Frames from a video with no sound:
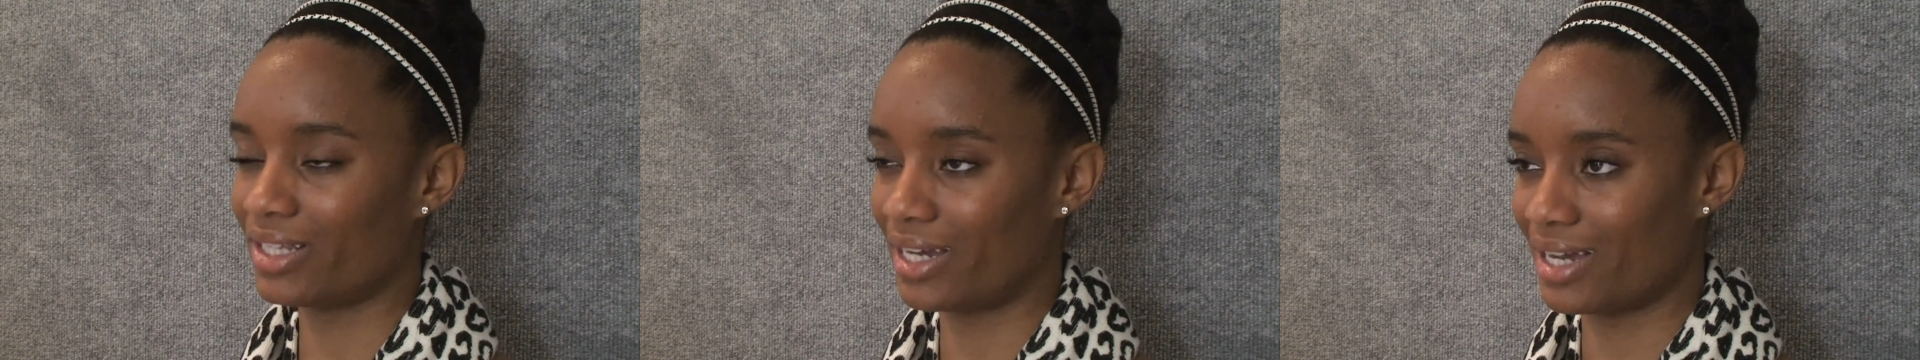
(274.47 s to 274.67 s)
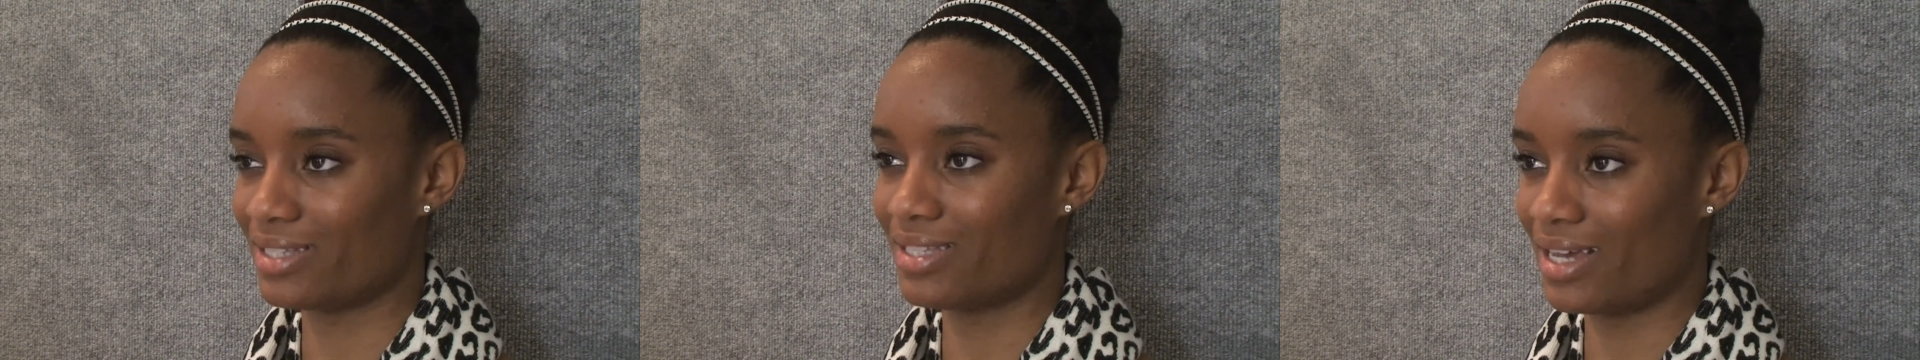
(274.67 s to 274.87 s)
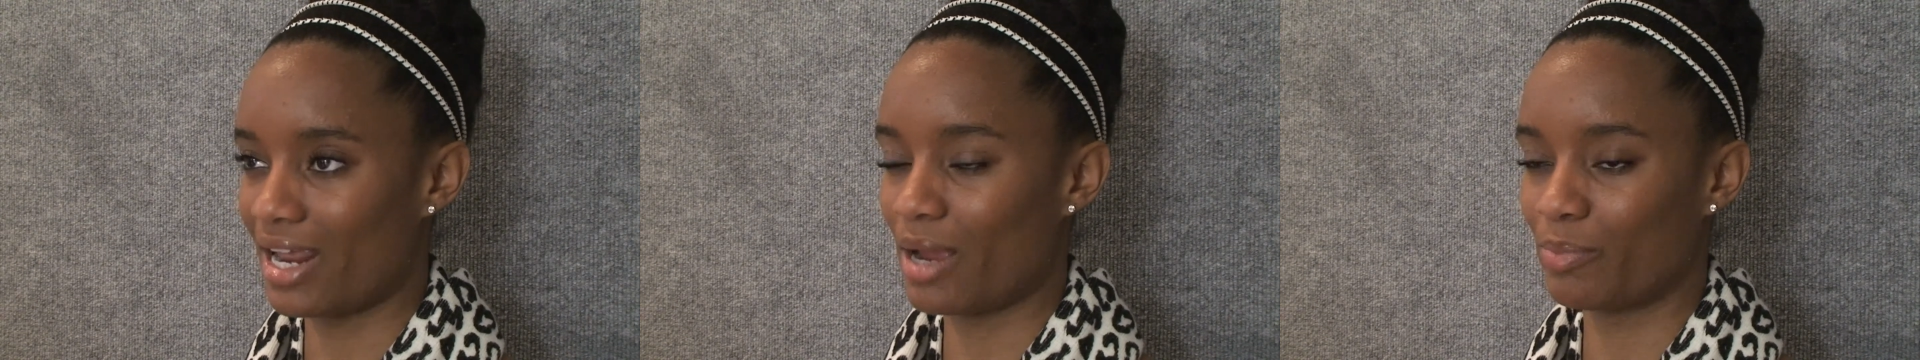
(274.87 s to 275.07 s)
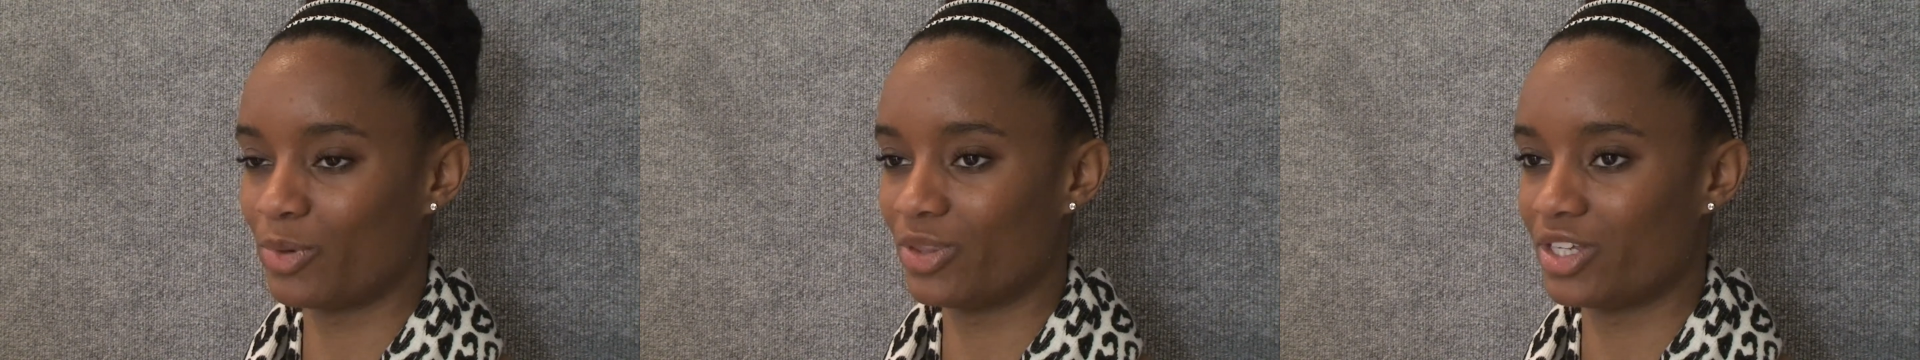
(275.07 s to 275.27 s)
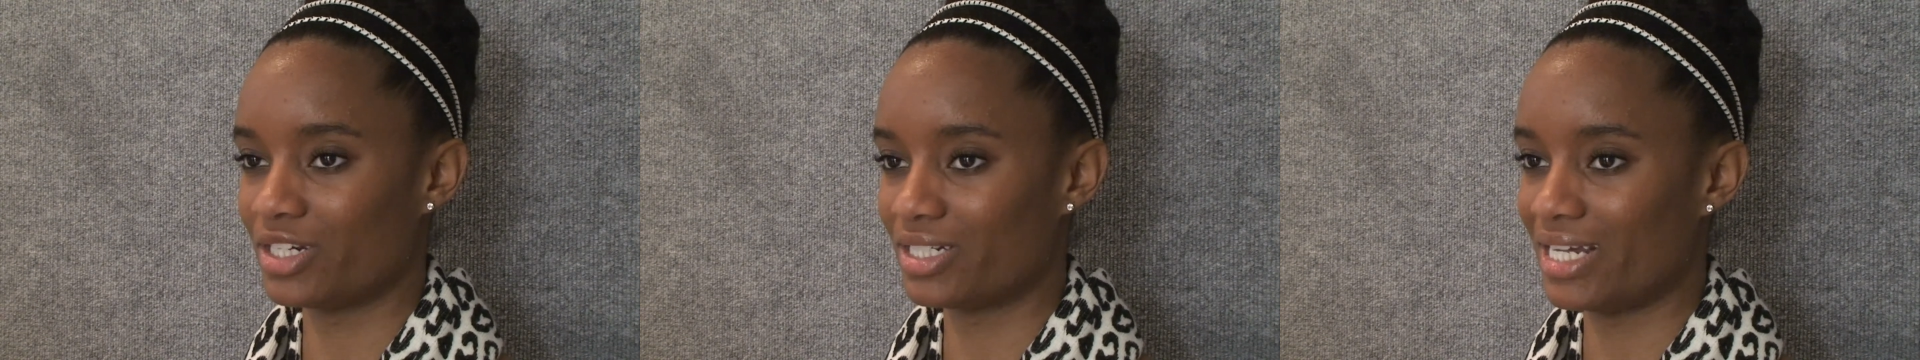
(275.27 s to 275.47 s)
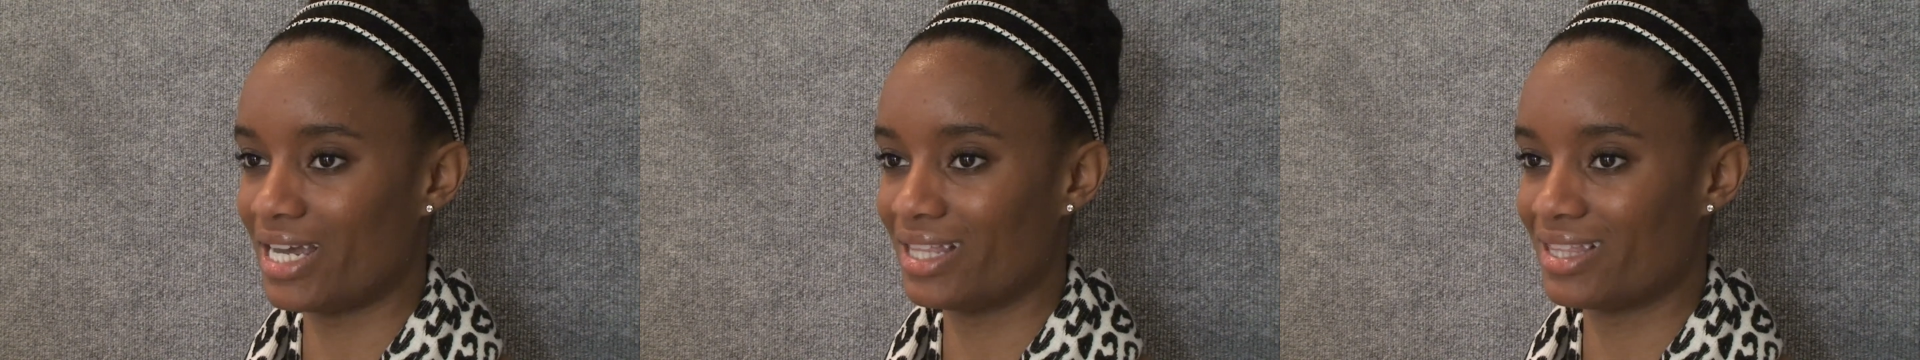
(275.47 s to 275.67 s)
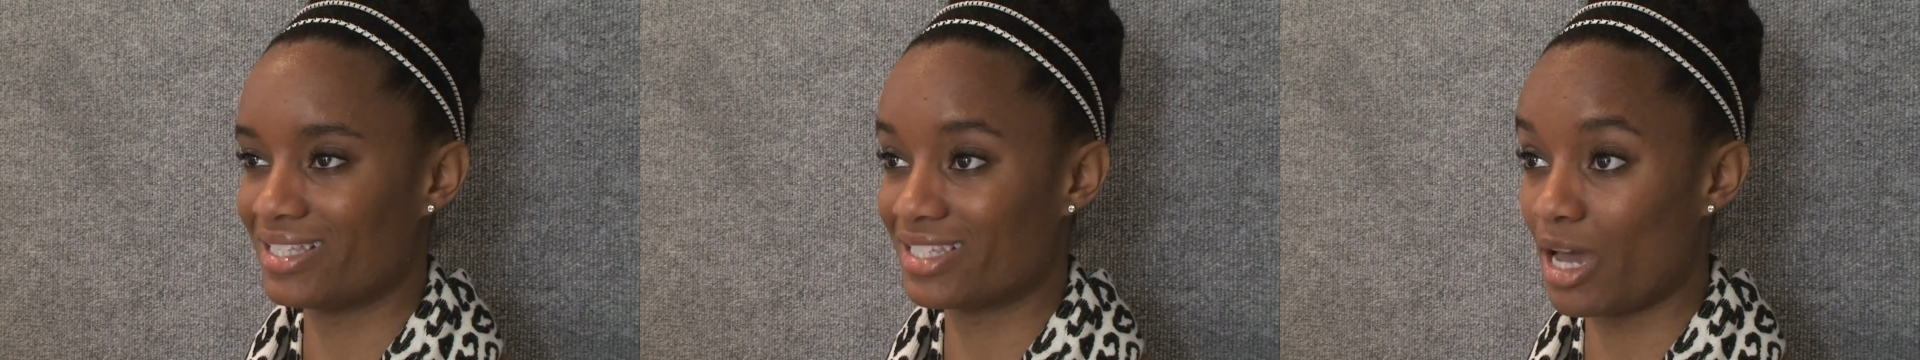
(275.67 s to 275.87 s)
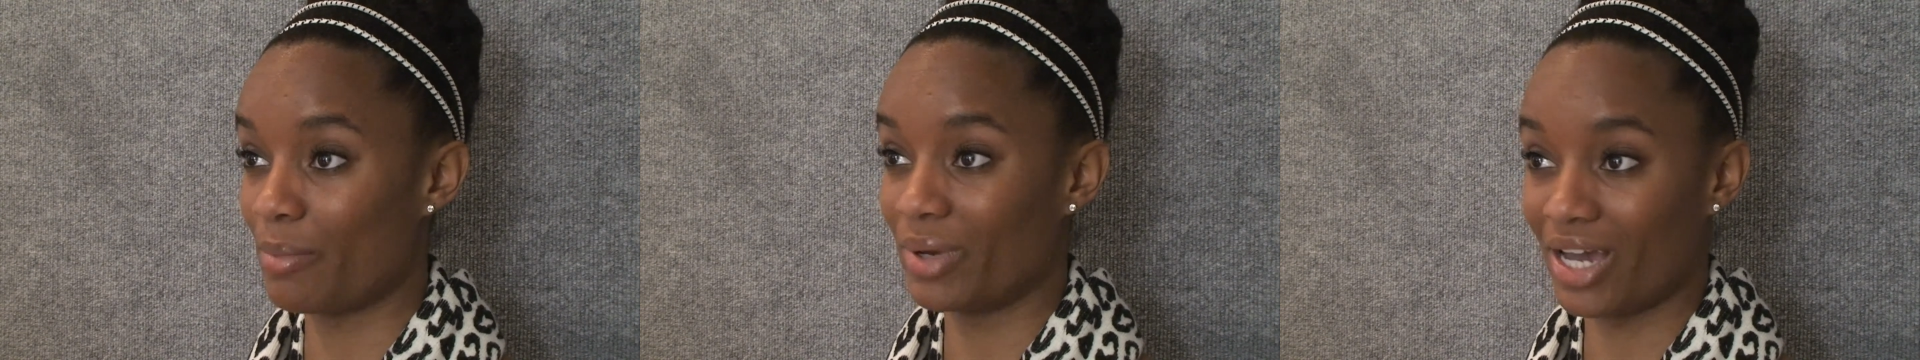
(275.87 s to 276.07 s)
Like I said, April 13th
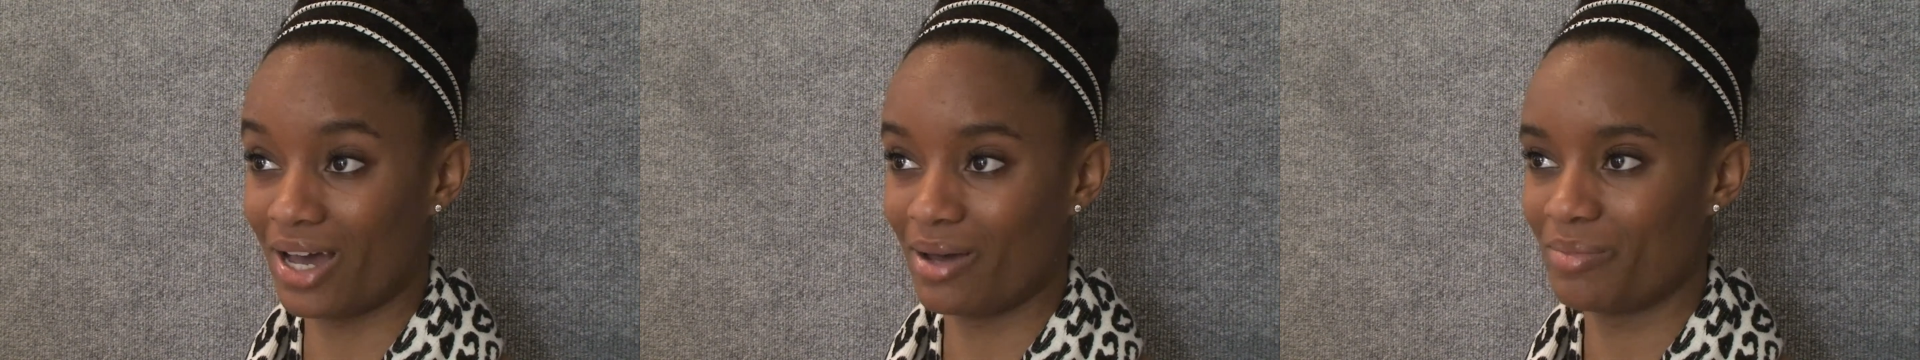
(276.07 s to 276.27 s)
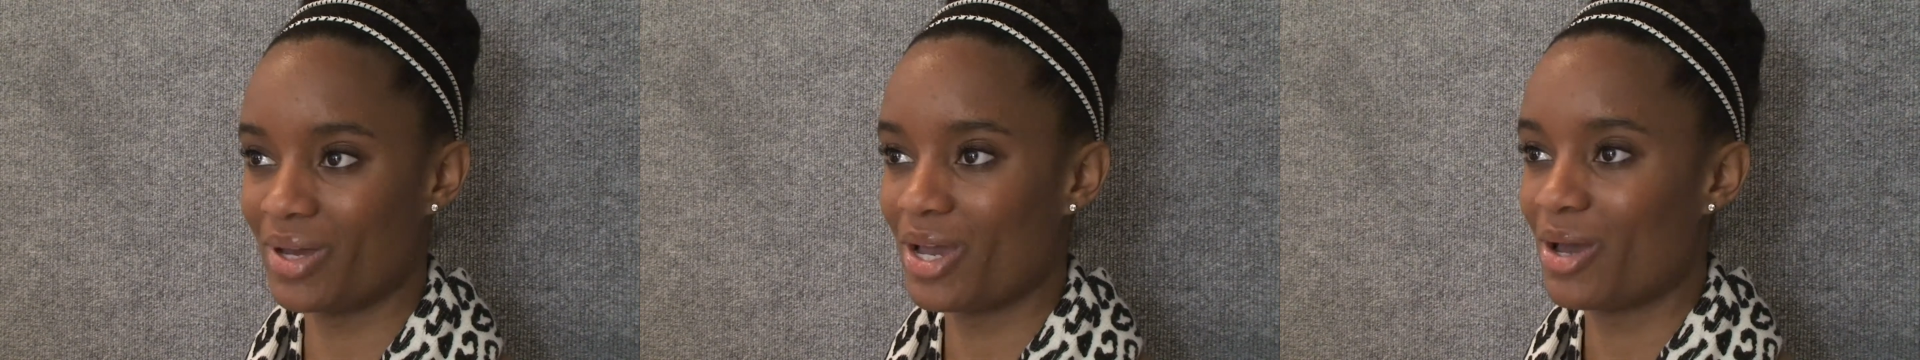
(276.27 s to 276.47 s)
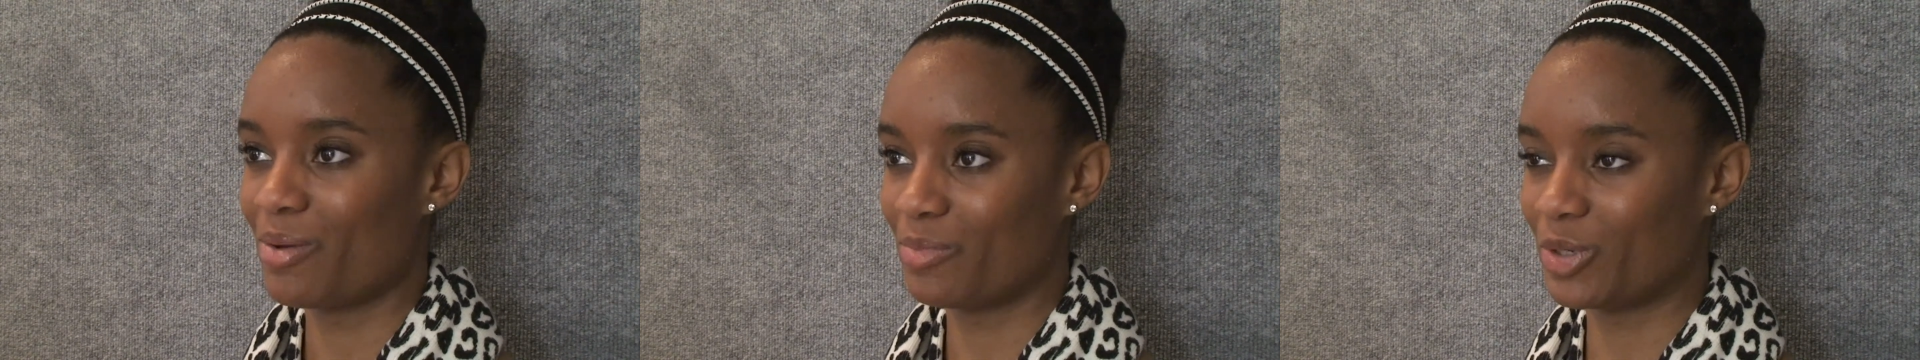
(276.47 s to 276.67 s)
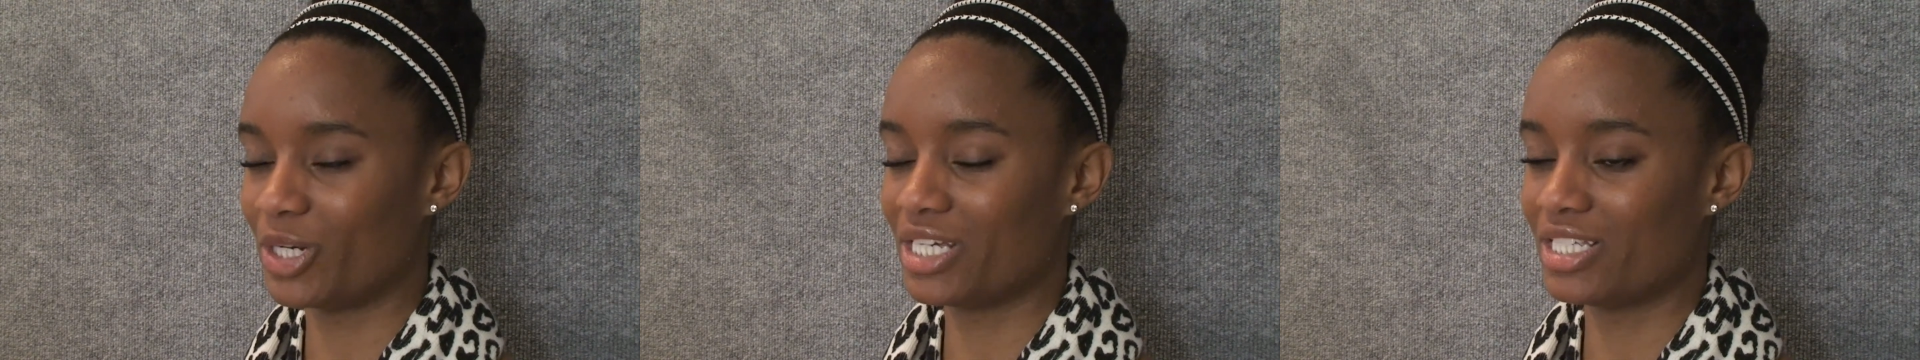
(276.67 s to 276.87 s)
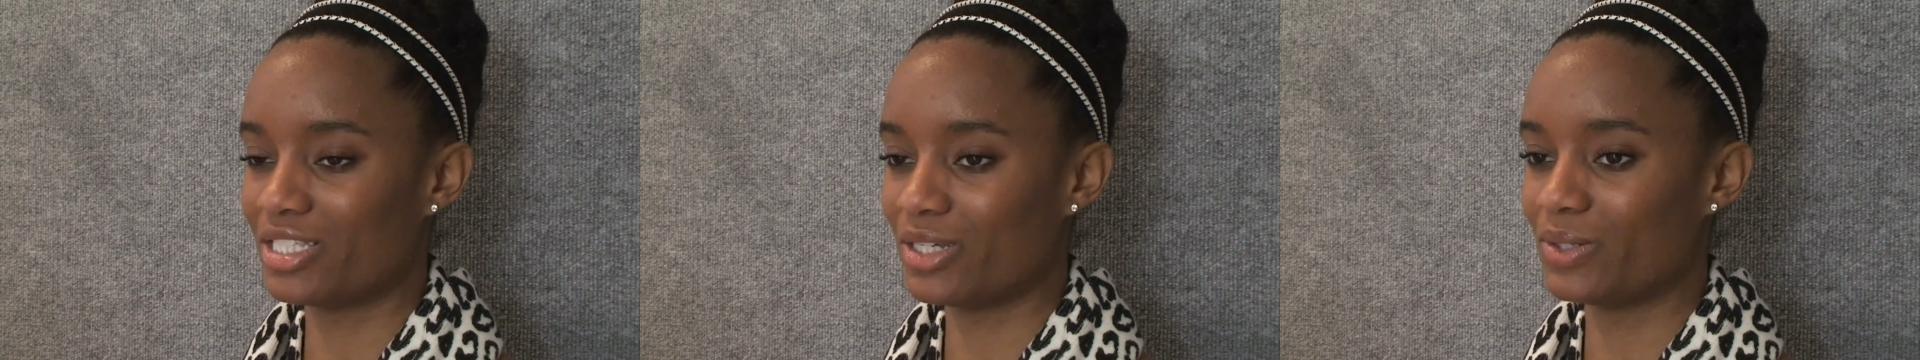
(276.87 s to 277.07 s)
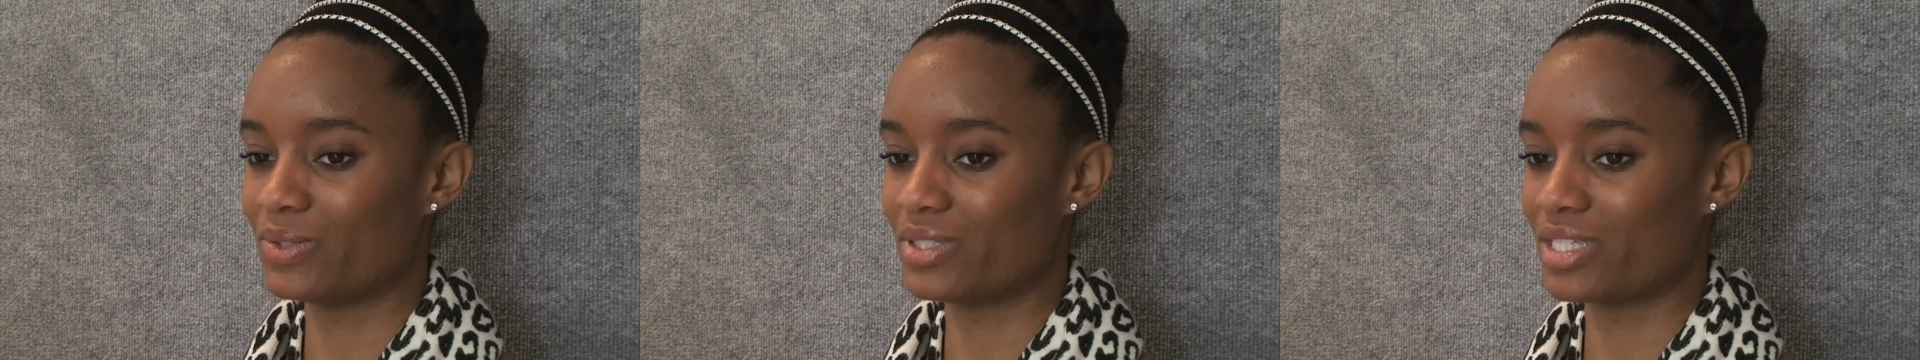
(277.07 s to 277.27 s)
is coming up pretty soon.